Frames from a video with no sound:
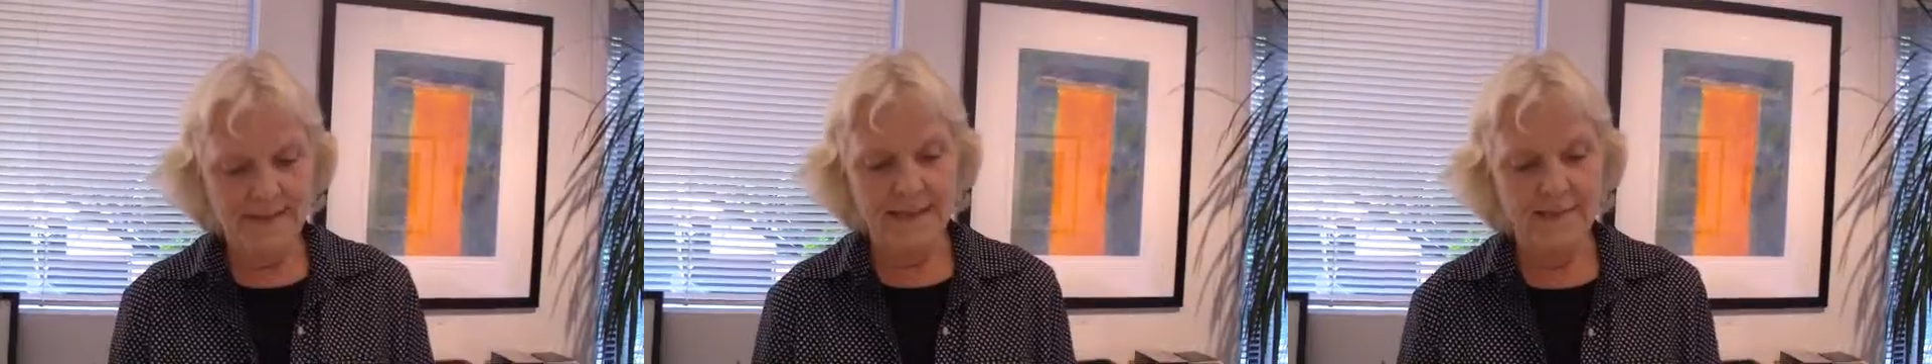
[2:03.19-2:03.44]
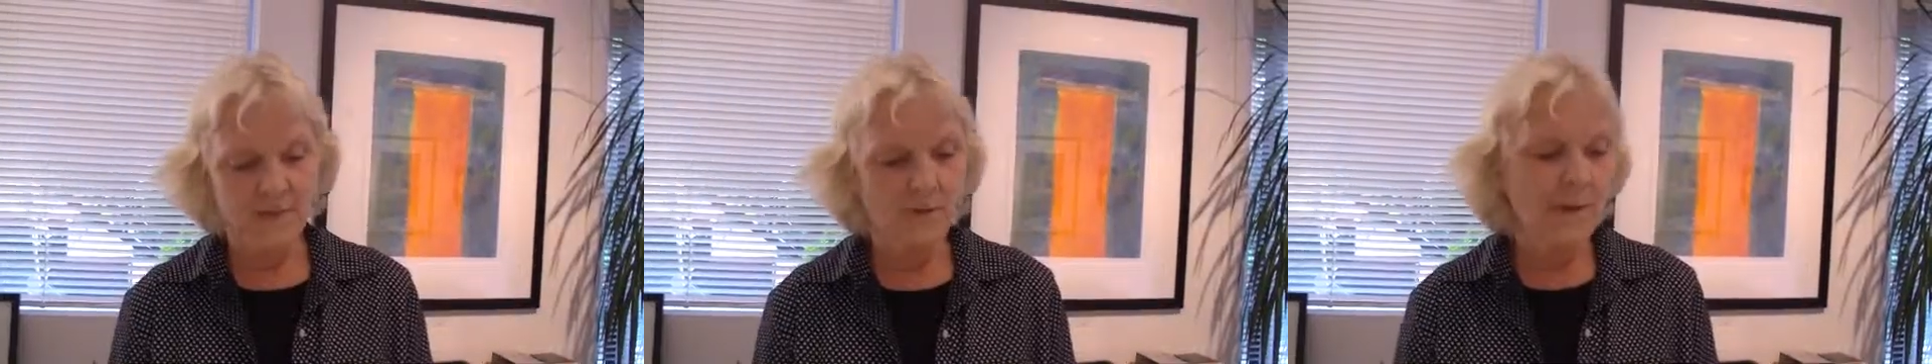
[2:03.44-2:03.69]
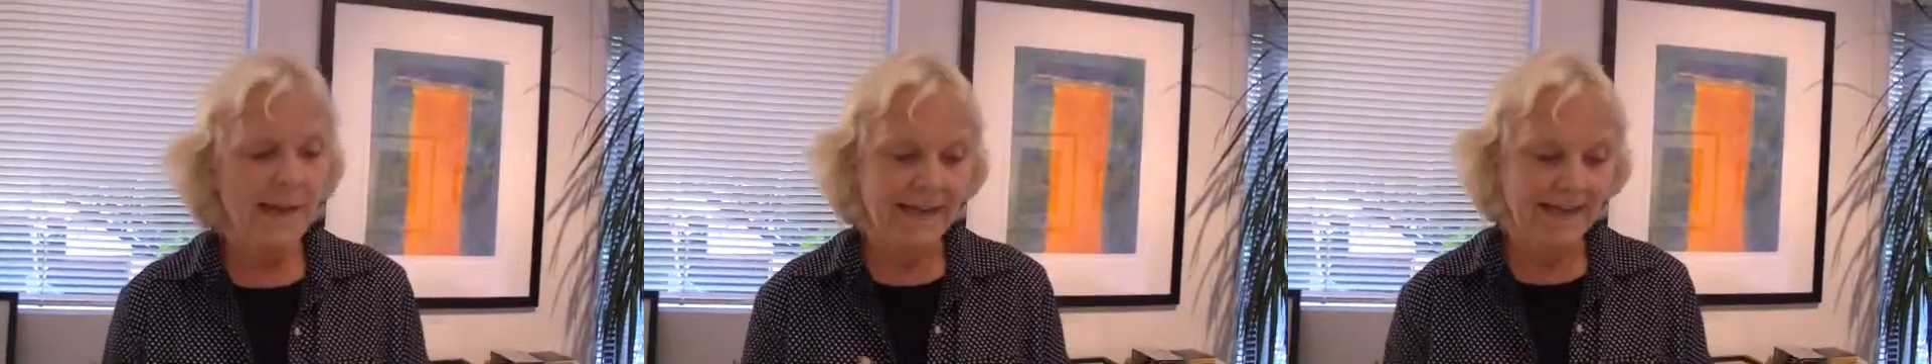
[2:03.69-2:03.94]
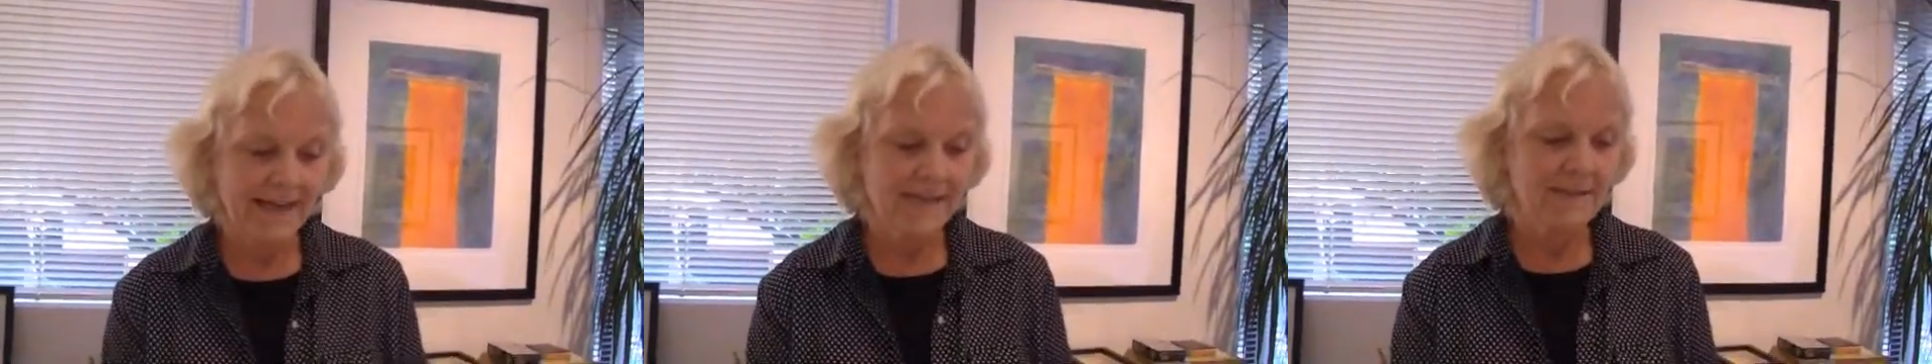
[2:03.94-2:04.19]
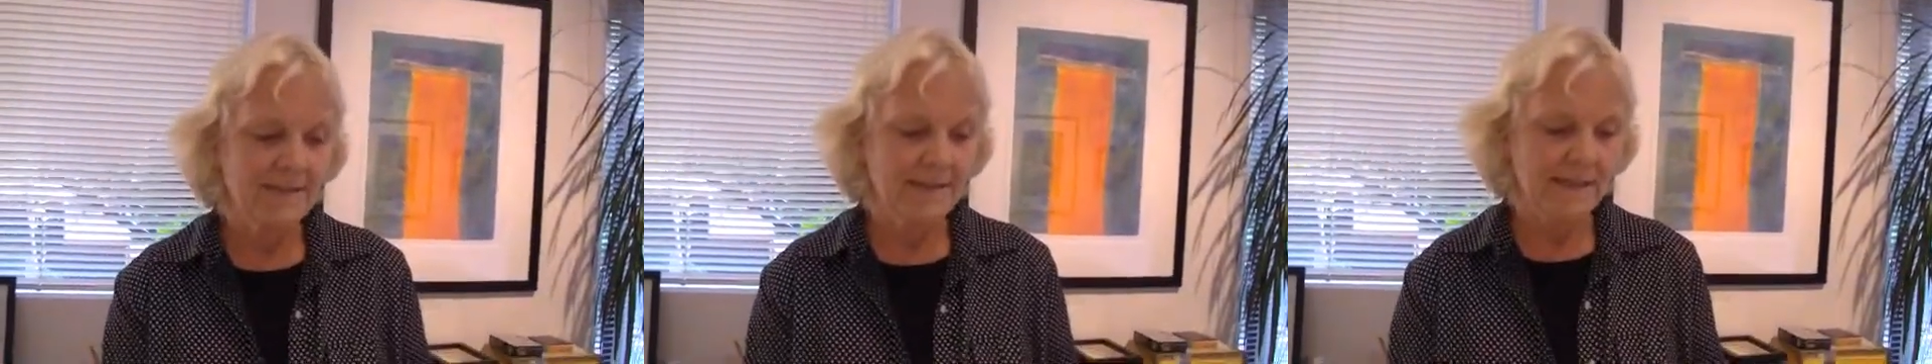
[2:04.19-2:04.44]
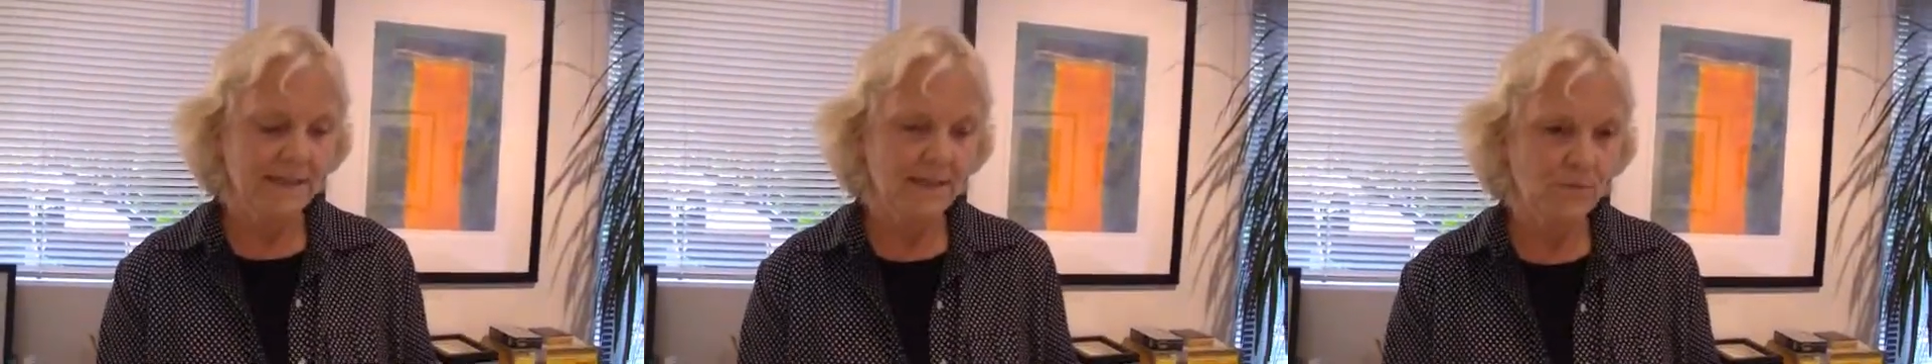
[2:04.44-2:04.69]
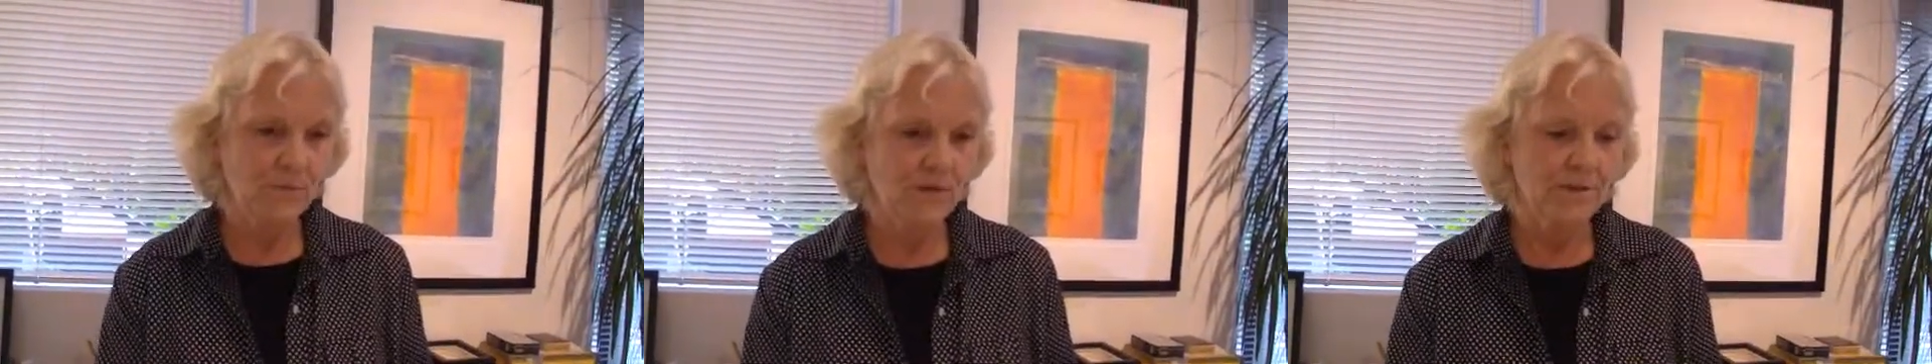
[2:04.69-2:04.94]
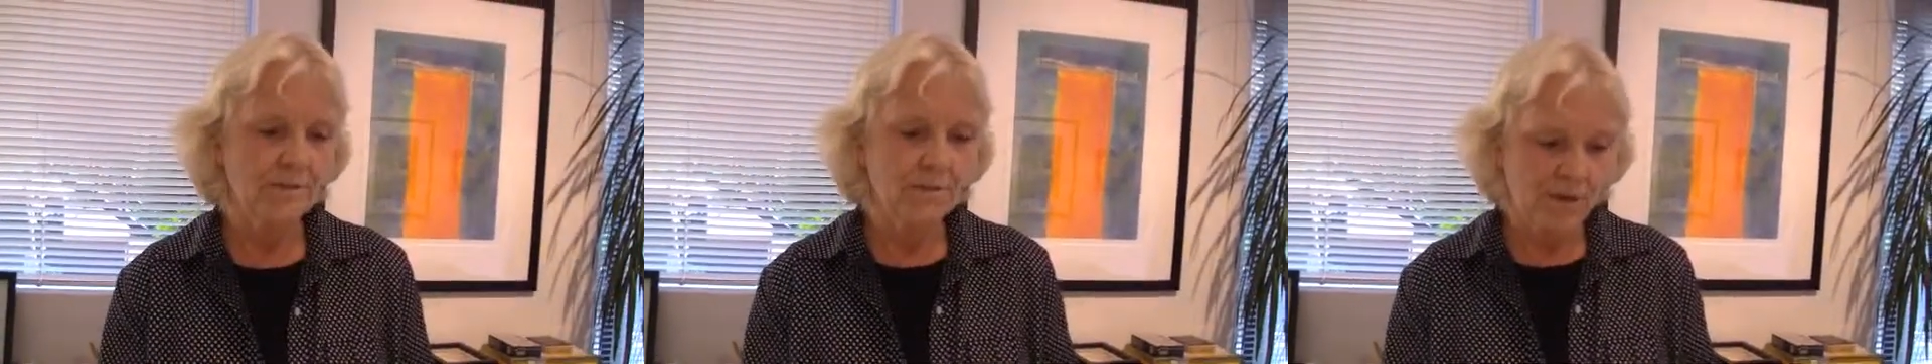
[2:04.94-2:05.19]
then I go back in and I'll
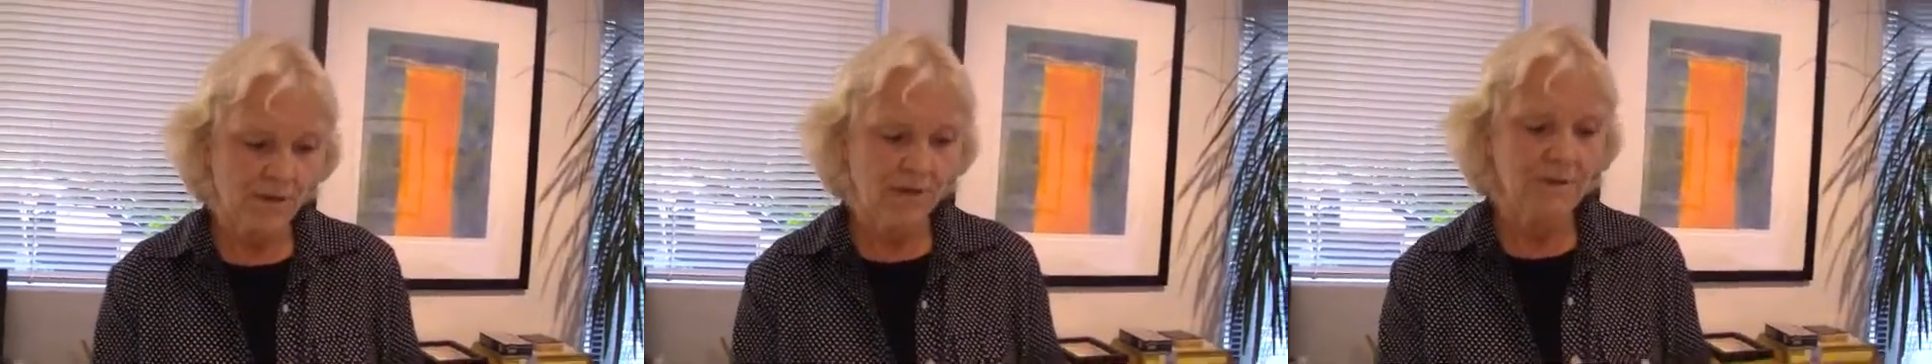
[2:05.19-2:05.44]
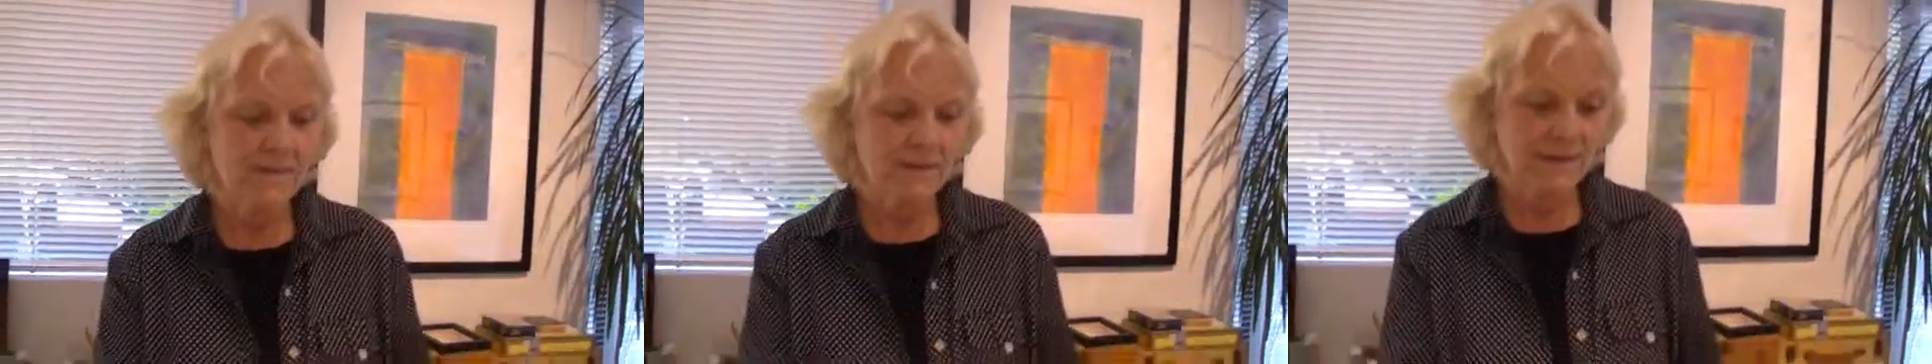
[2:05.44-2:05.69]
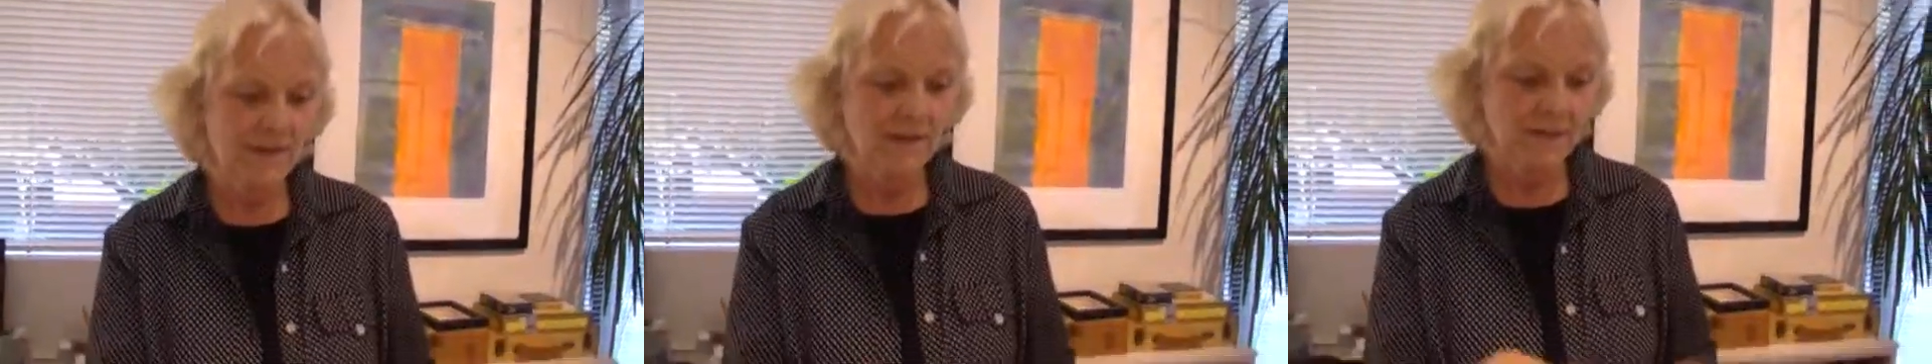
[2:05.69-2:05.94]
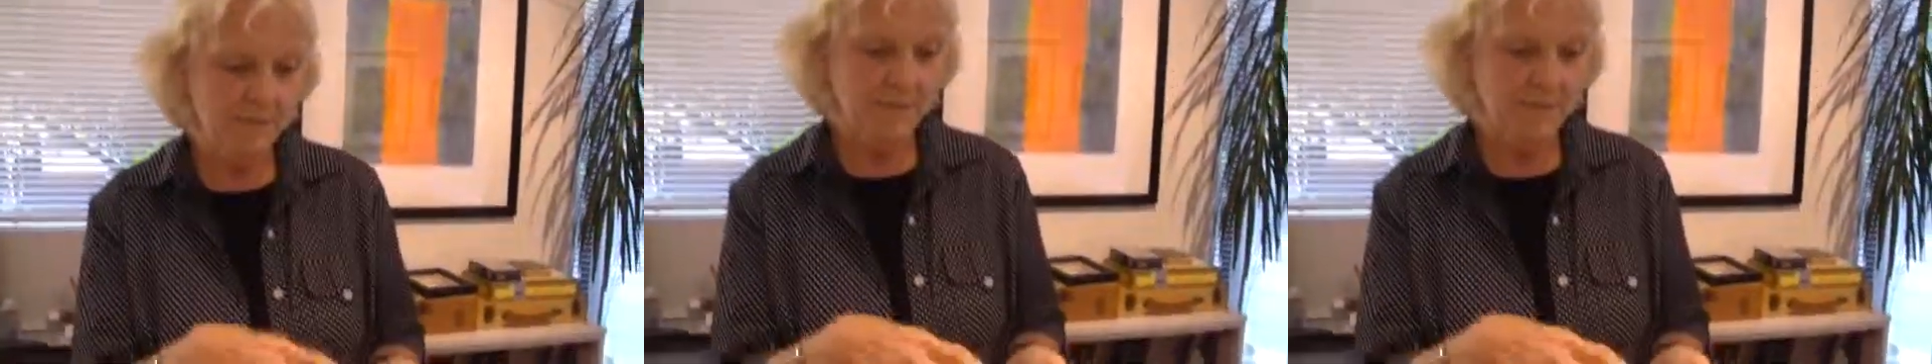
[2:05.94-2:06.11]
work more on